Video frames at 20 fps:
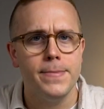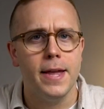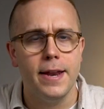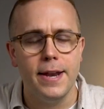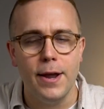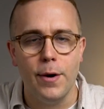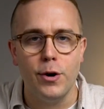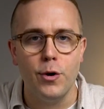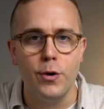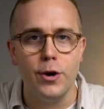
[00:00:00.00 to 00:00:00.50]

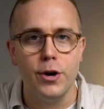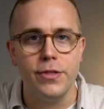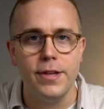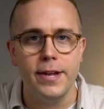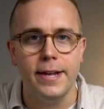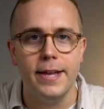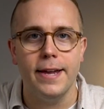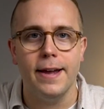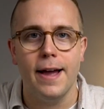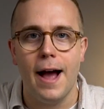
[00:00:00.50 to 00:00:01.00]
Now, I know you're
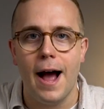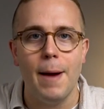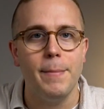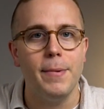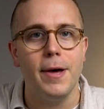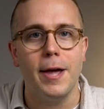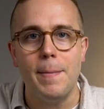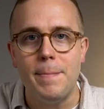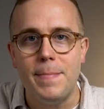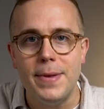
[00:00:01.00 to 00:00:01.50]
thinking, I'm
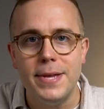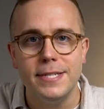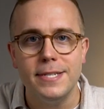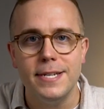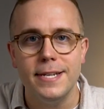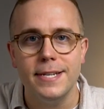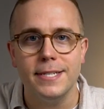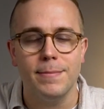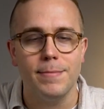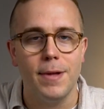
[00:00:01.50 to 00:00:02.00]
not a
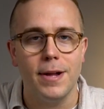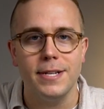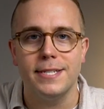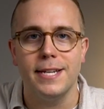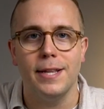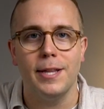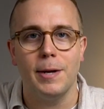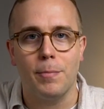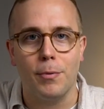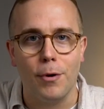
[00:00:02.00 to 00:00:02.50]
business, I'm not
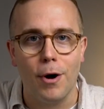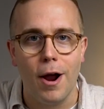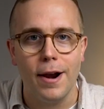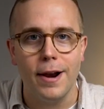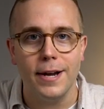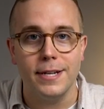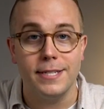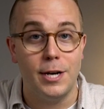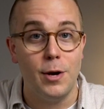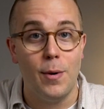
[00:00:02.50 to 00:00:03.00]
selling
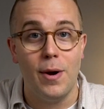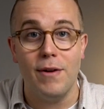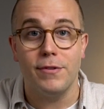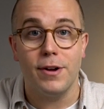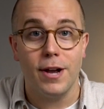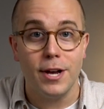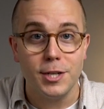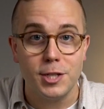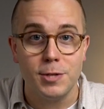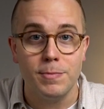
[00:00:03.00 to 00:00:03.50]
products, I don't have
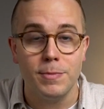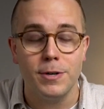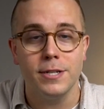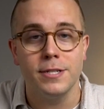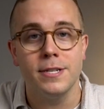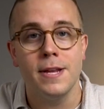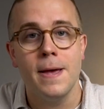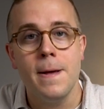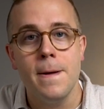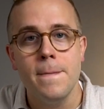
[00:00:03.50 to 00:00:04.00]

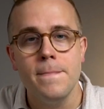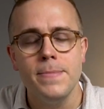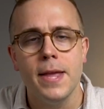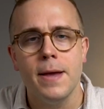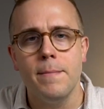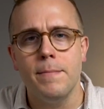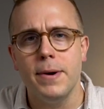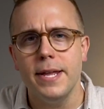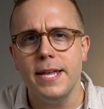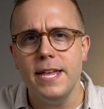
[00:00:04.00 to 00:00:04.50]
customers,
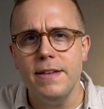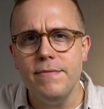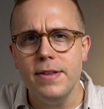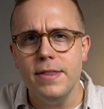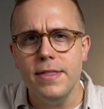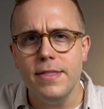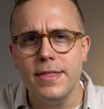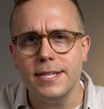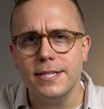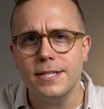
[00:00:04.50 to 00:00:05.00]
but
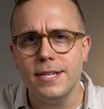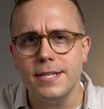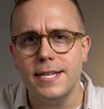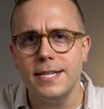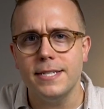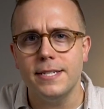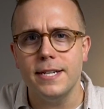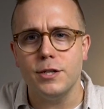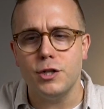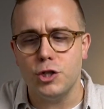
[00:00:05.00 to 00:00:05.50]
even this
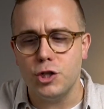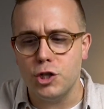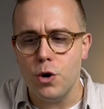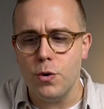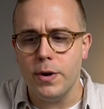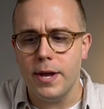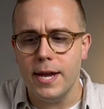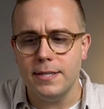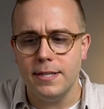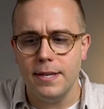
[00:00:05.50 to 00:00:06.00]
statistic
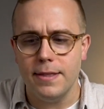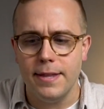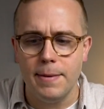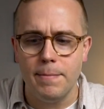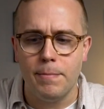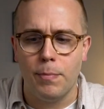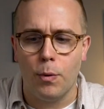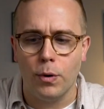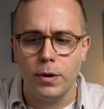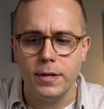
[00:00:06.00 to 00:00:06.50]
showcasing the
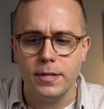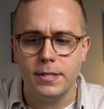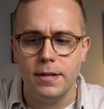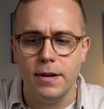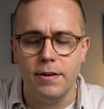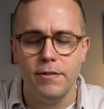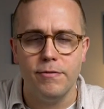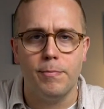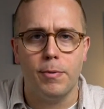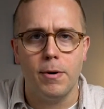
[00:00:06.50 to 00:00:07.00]
importance
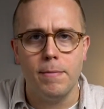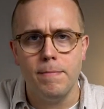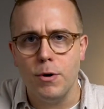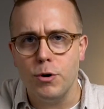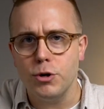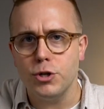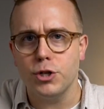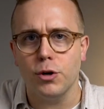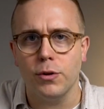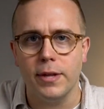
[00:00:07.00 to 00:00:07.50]
of
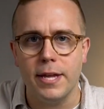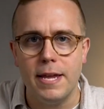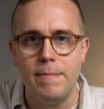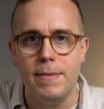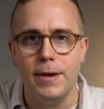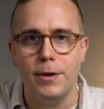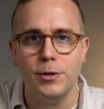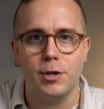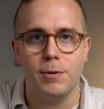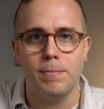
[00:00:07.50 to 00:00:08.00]
promotional
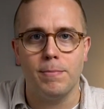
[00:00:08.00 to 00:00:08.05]
emails or